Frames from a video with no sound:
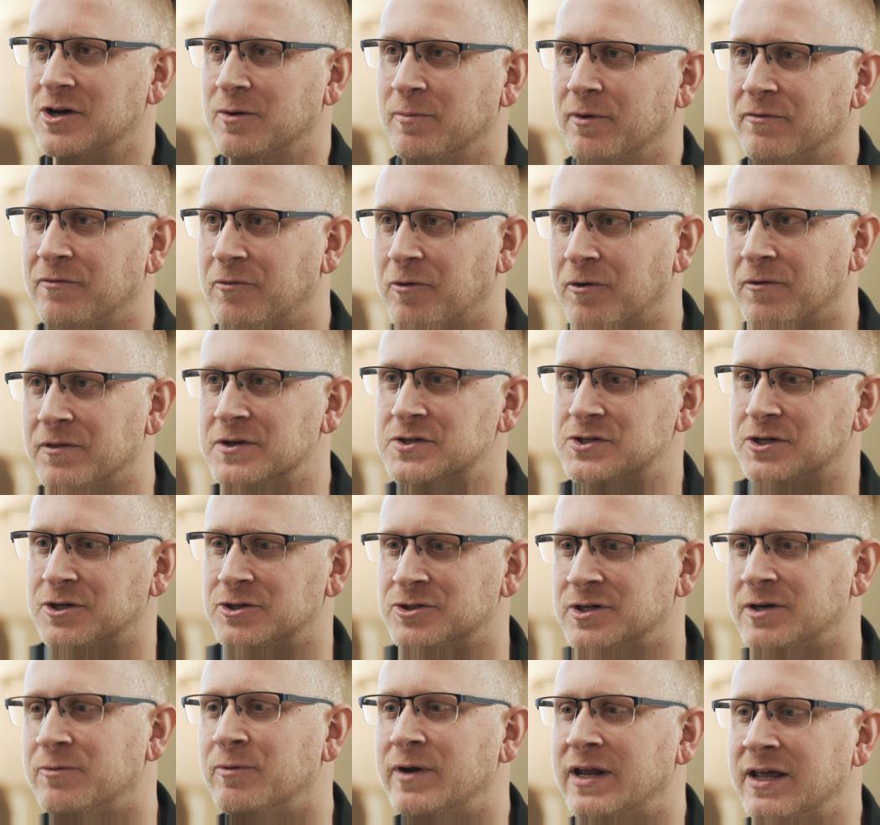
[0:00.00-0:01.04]
before the
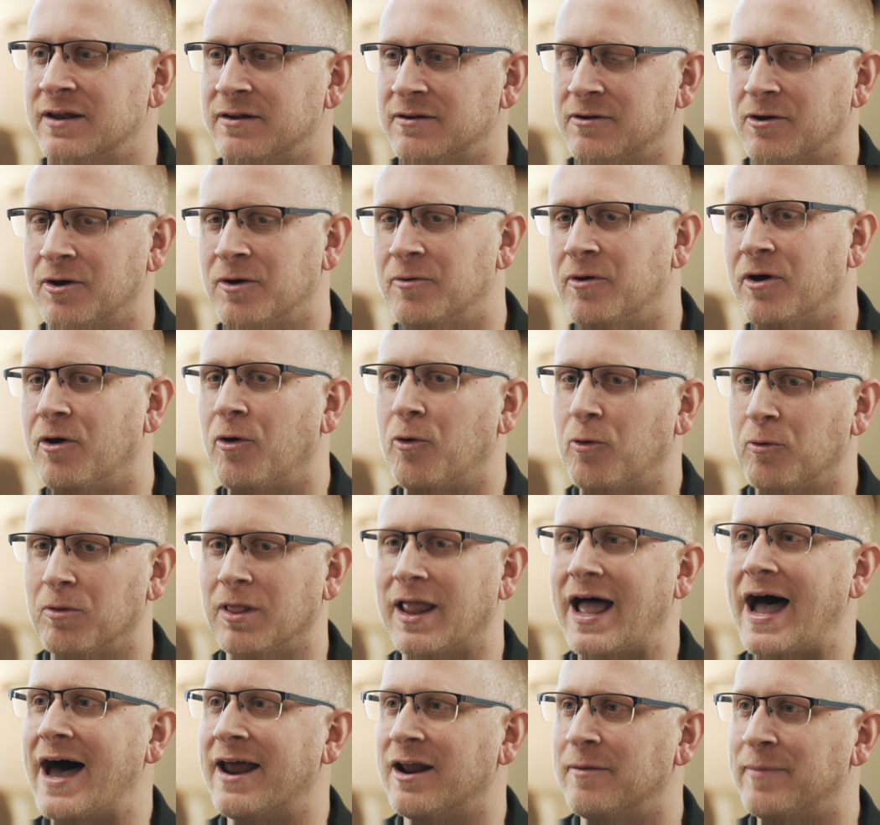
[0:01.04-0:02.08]
surgery, we didn't know a whole
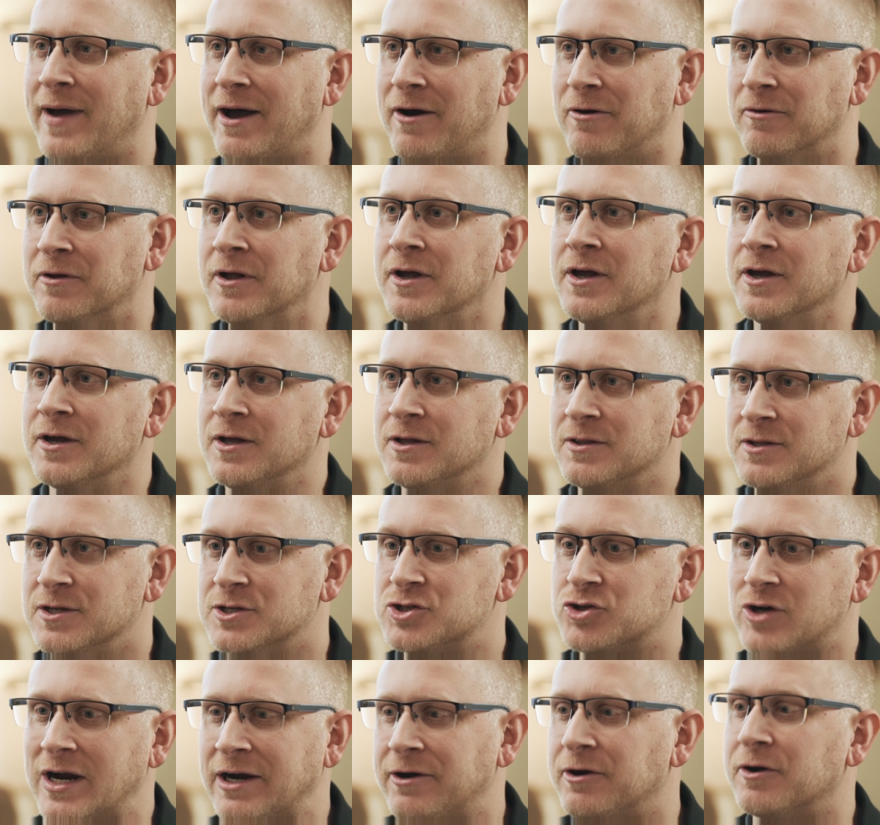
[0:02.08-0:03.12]
lot about the
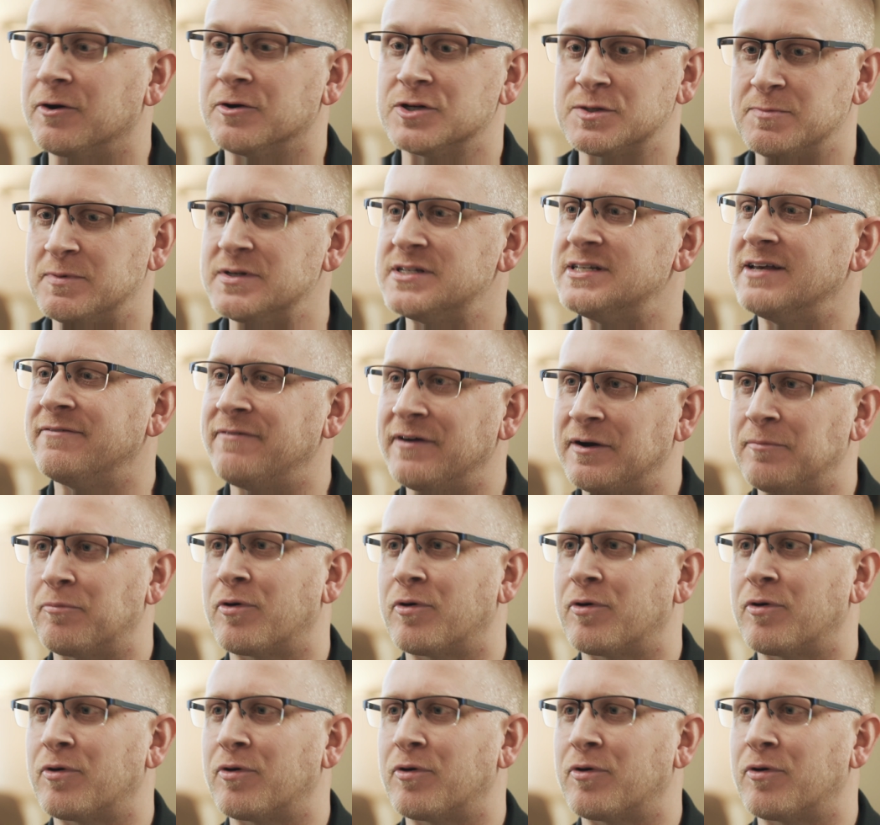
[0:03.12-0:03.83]
Stryker specific